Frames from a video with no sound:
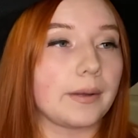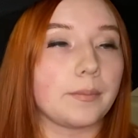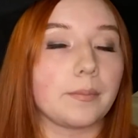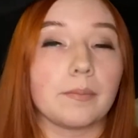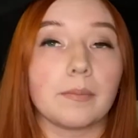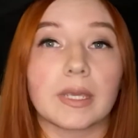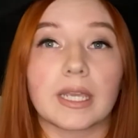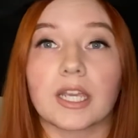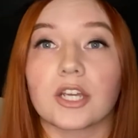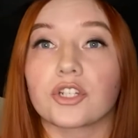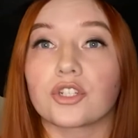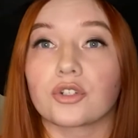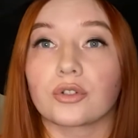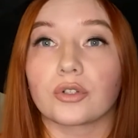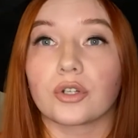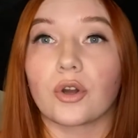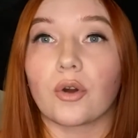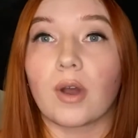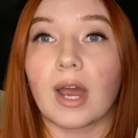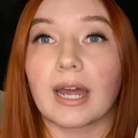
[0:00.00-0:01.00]
Because you'll
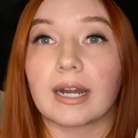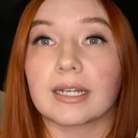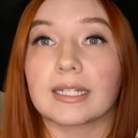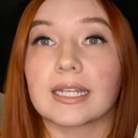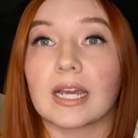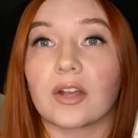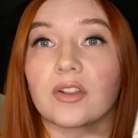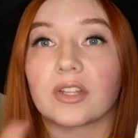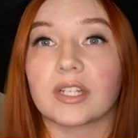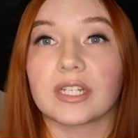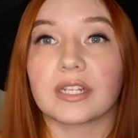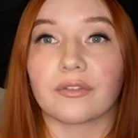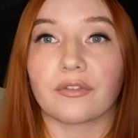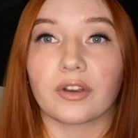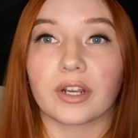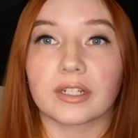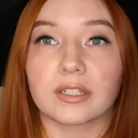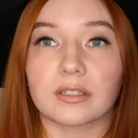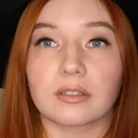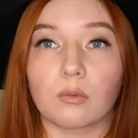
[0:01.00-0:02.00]
know how to tell the
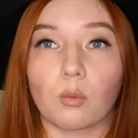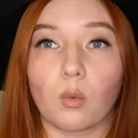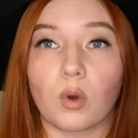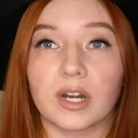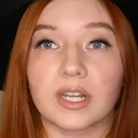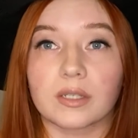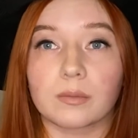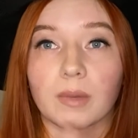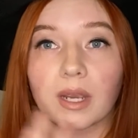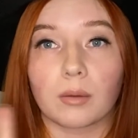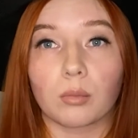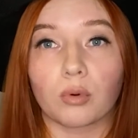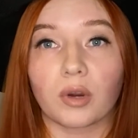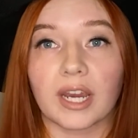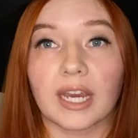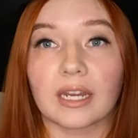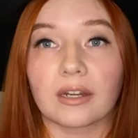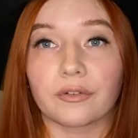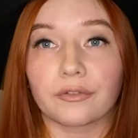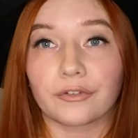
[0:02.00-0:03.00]
difference. What is my
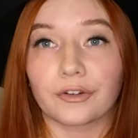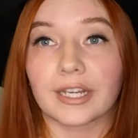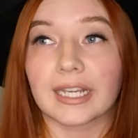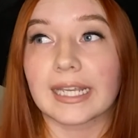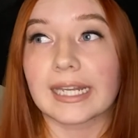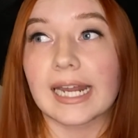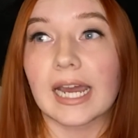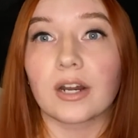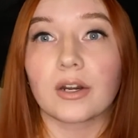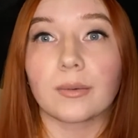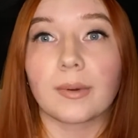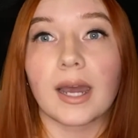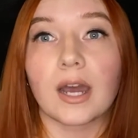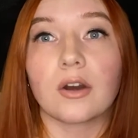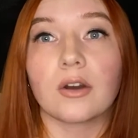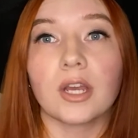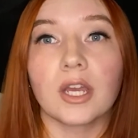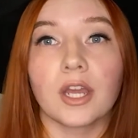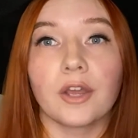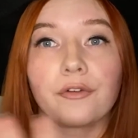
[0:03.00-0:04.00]
brain freaking out
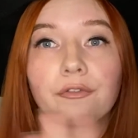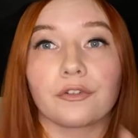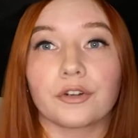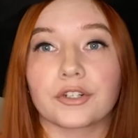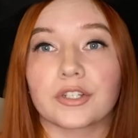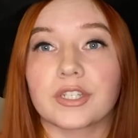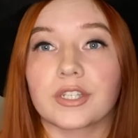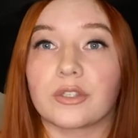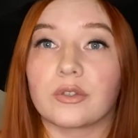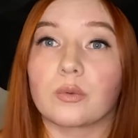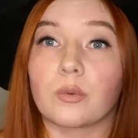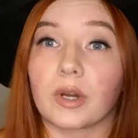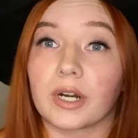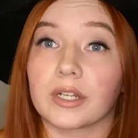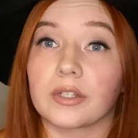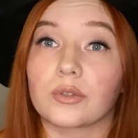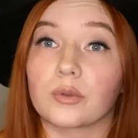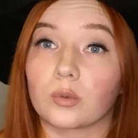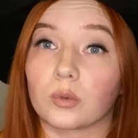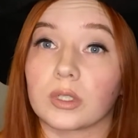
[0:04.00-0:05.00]
about versus what
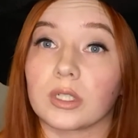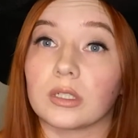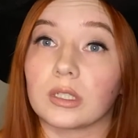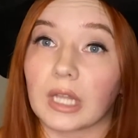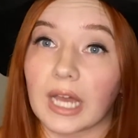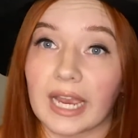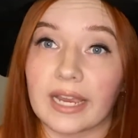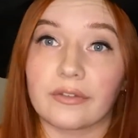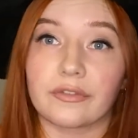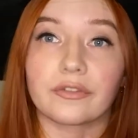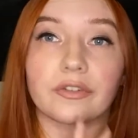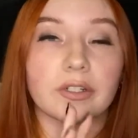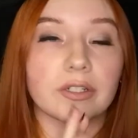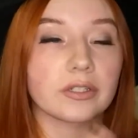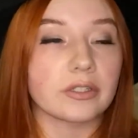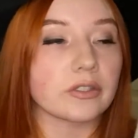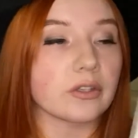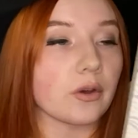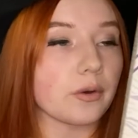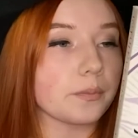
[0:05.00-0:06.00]
is real life?
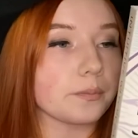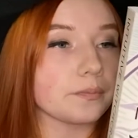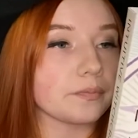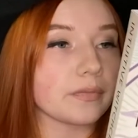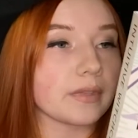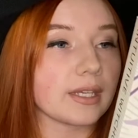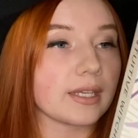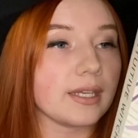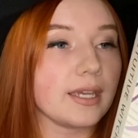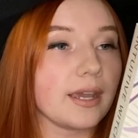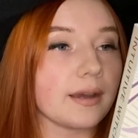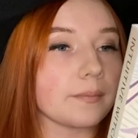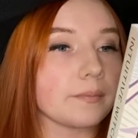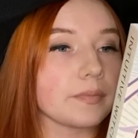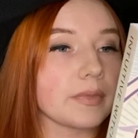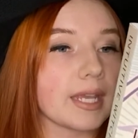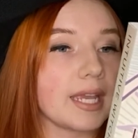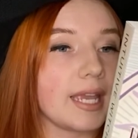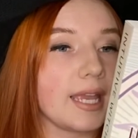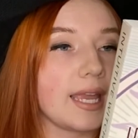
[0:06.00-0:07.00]
So yeah.
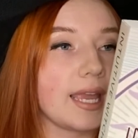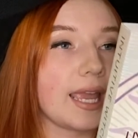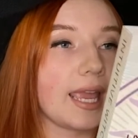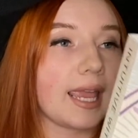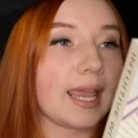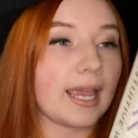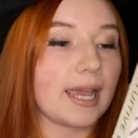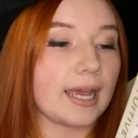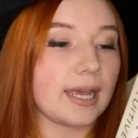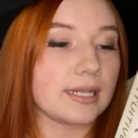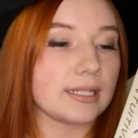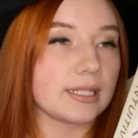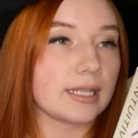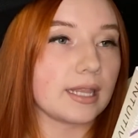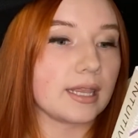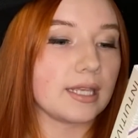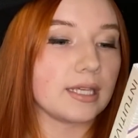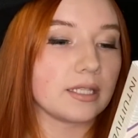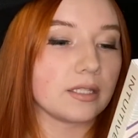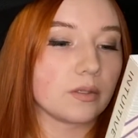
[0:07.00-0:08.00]
And
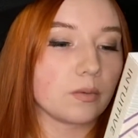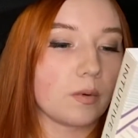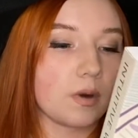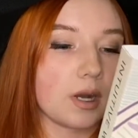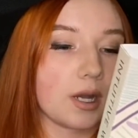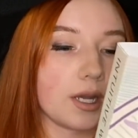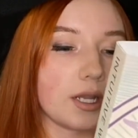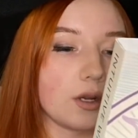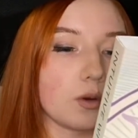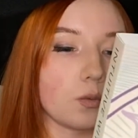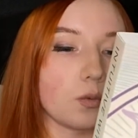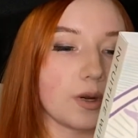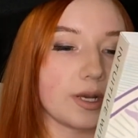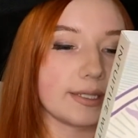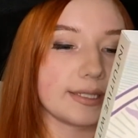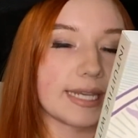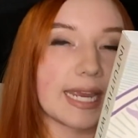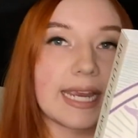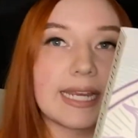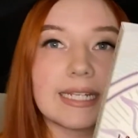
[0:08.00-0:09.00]
this one
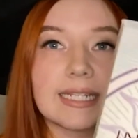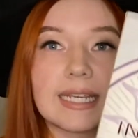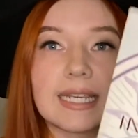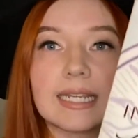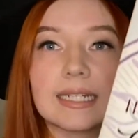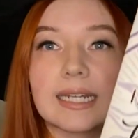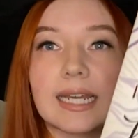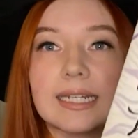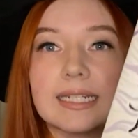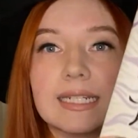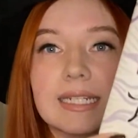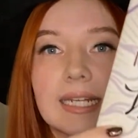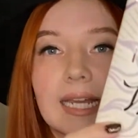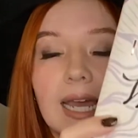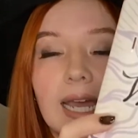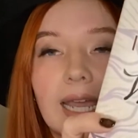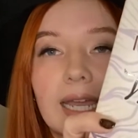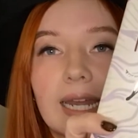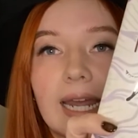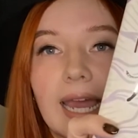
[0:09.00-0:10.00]
was
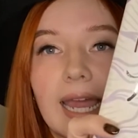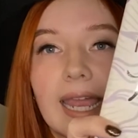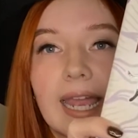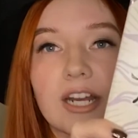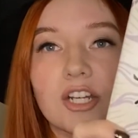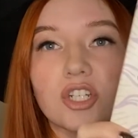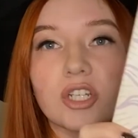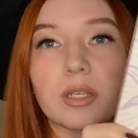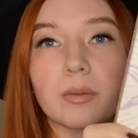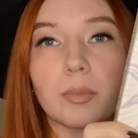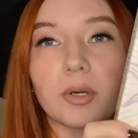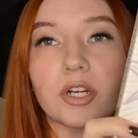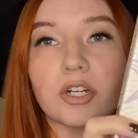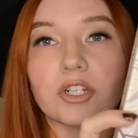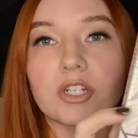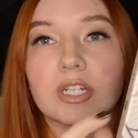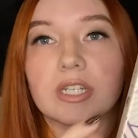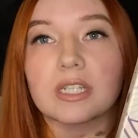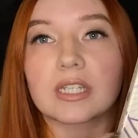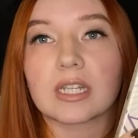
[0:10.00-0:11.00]
$18.99. I actually
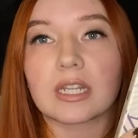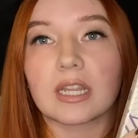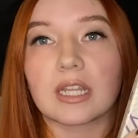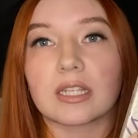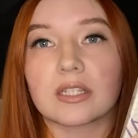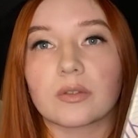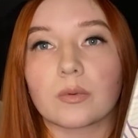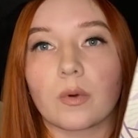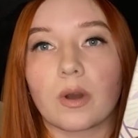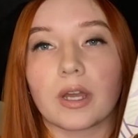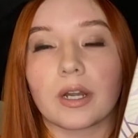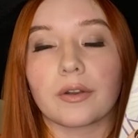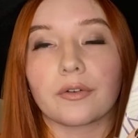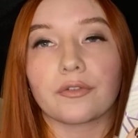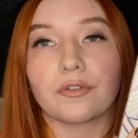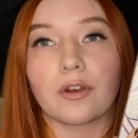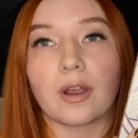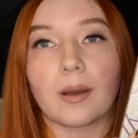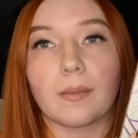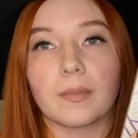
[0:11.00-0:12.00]
purchased this one
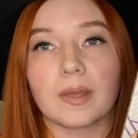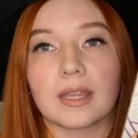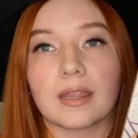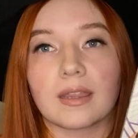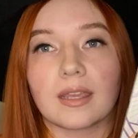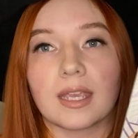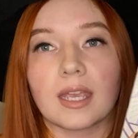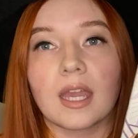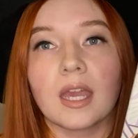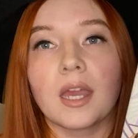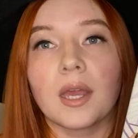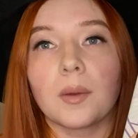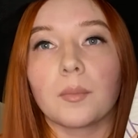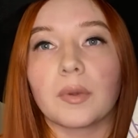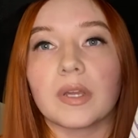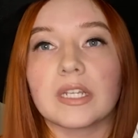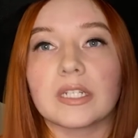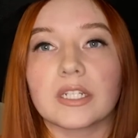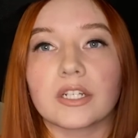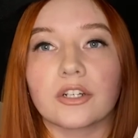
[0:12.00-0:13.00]
from the
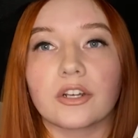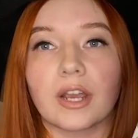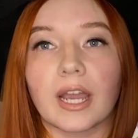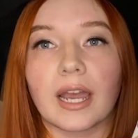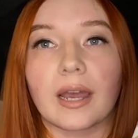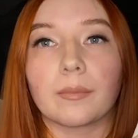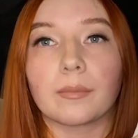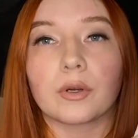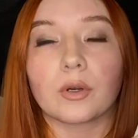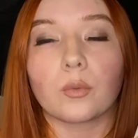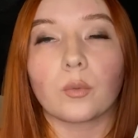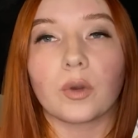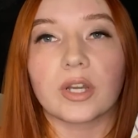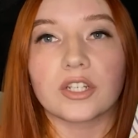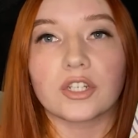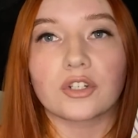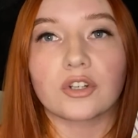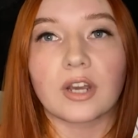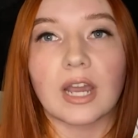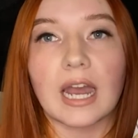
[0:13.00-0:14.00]
Pentagram
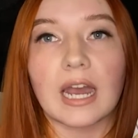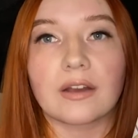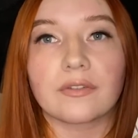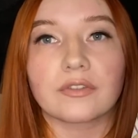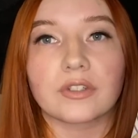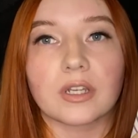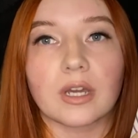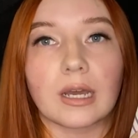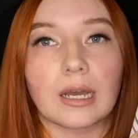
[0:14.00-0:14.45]
Witchcraft